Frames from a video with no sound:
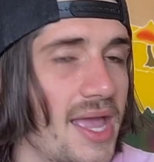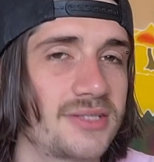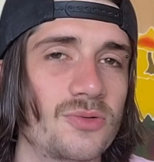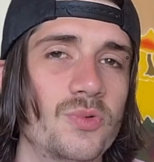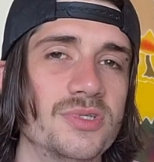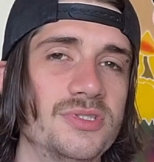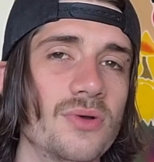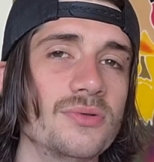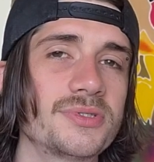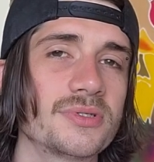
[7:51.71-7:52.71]
As a
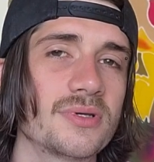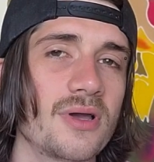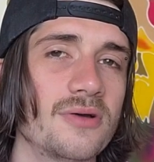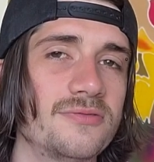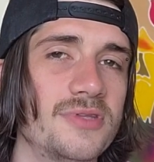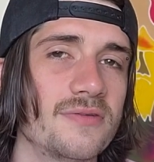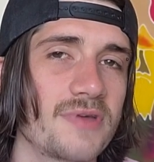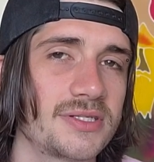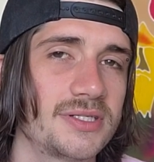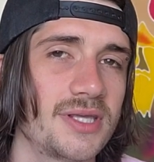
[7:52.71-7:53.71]
result of the
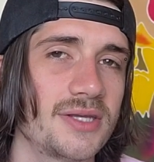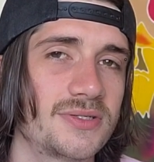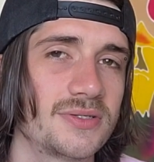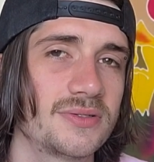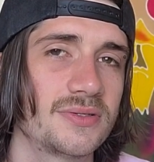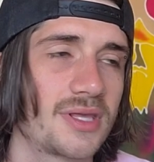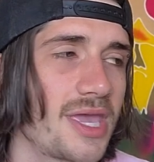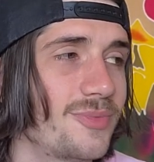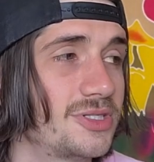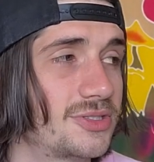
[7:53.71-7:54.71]
investigation
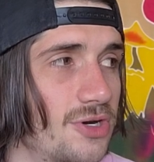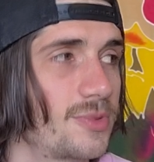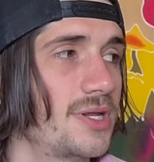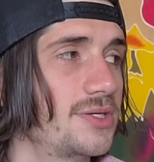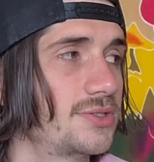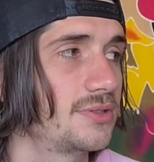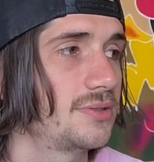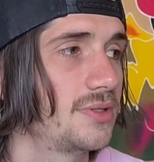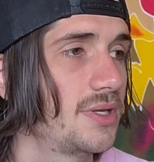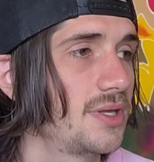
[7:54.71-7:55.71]
came his
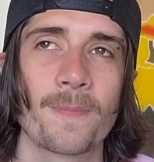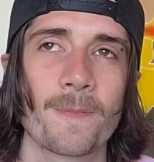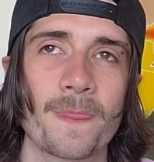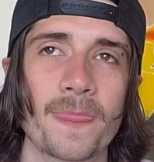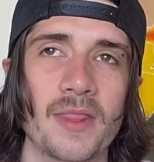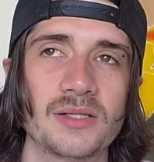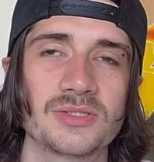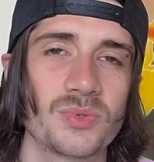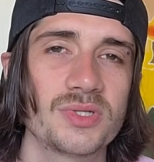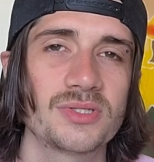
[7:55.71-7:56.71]
termination.
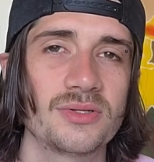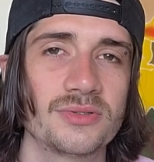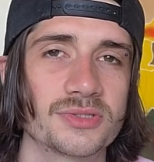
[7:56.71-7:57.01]
So it is a little